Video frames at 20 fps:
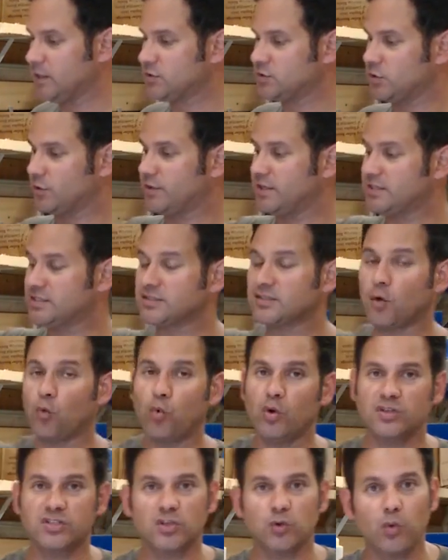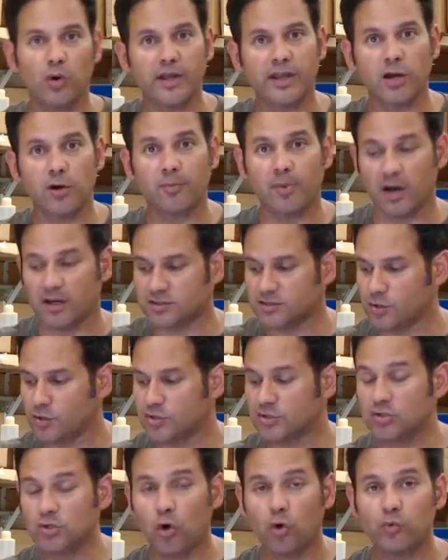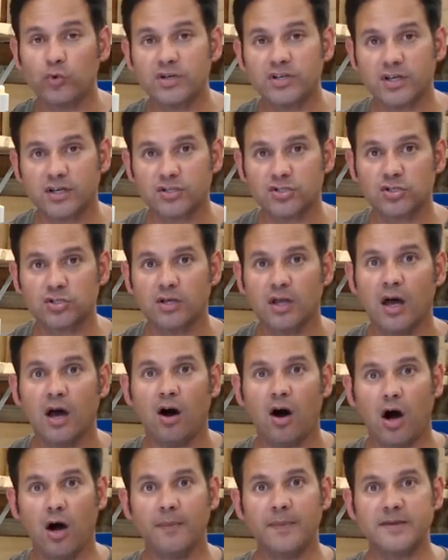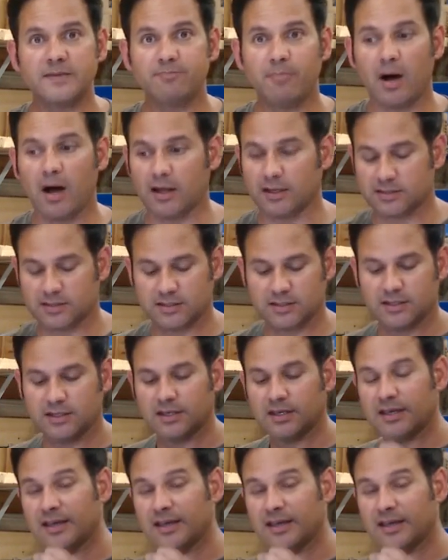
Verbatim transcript: So this is a one-to-one -one gearbox. There is no reduction on this box.